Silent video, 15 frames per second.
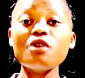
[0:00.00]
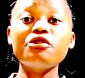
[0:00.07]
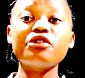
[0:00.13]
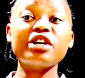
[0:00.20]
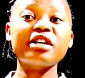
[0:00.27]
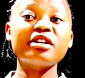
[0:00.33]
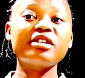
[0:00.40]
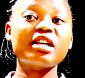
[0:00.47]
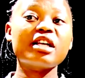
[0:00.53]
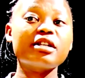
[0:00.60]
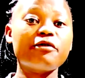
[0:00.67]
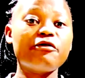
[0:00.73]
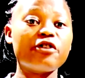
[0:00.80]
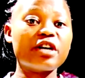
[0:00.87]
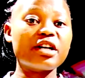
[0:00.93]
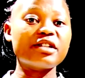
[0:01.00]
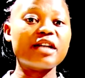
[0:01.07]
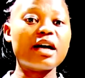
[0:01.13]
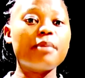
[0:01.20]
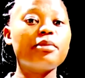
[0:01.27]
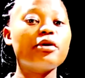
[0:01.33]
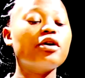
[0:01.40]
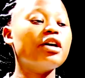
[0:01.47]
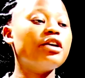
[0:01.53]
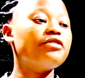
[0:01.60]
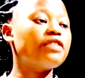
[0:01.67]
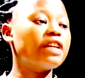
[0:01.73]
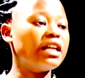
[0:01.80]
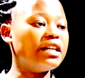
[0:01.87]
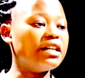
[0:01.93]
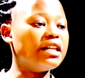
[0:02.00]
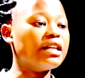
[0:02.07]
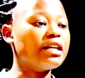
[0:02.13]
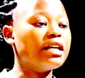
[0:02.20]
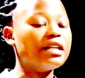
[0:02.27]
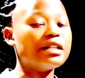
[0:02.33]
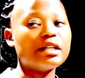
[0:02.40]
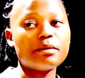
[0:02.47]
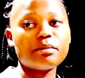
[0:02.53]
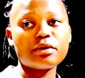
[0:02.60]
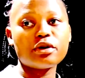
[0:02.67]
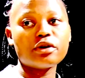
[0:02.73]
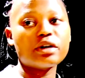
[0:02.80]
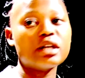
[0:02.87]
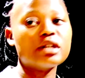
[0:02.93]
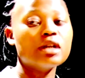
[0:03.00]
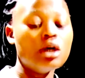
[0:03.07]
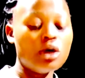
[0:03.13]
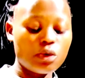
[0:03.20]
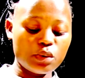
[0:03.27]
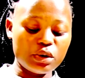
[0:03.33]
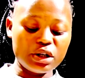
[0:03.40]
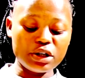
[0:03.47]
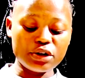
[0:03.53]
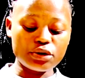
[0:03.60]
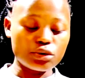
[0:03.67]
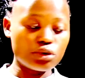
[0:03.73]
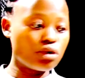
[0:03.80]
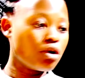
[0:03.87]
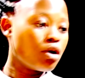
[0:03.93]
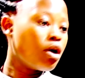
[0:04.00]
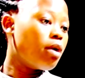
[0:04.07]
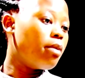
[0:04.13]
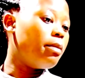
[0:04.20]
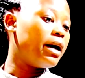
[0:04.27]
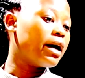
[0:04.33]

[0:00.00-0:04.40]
For example, if cleaning is in progress, we need to